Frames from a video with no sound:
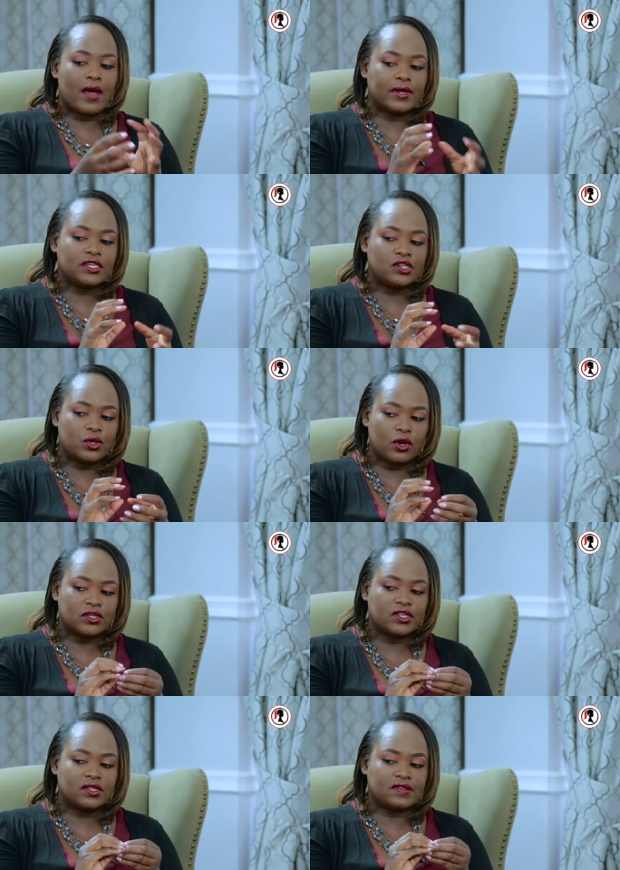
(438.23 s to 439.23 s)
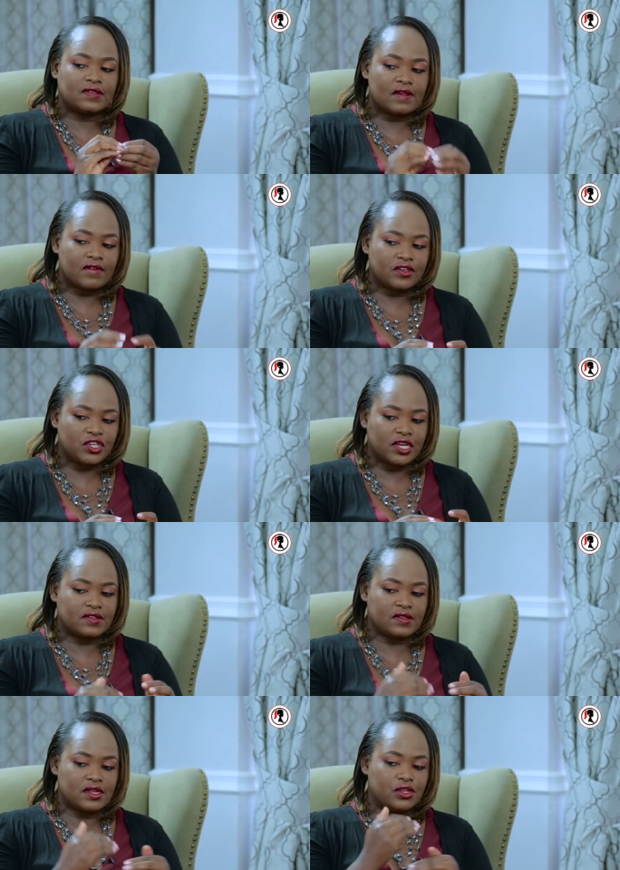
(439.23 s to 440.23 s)
I wanted to launch the 7
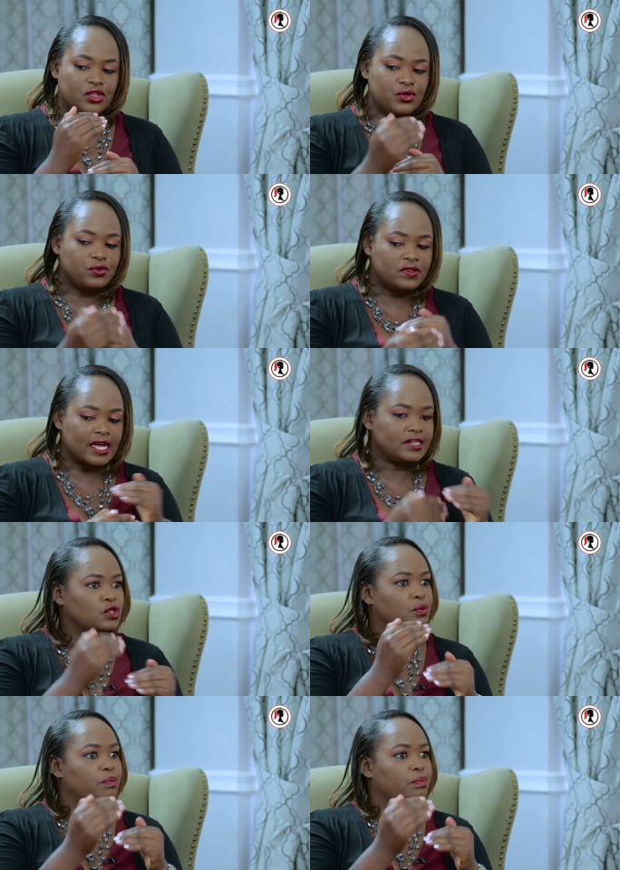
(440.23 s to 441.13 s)
shades and then use that